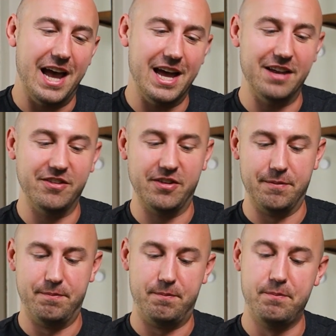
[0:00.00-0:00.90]
And
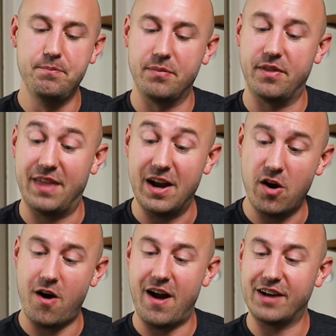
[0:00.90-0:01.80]

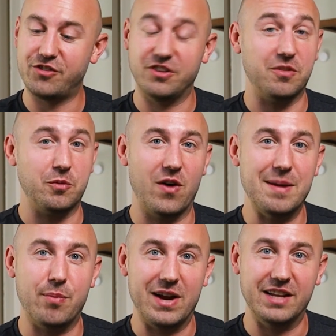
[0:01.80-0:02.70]
there are actually some
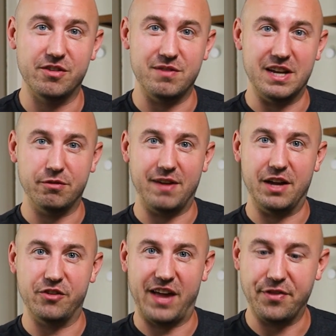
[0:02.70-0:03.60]
great brands of nail
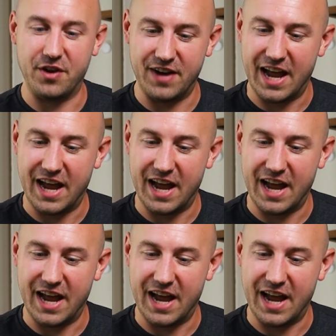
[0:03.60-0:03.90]
files out there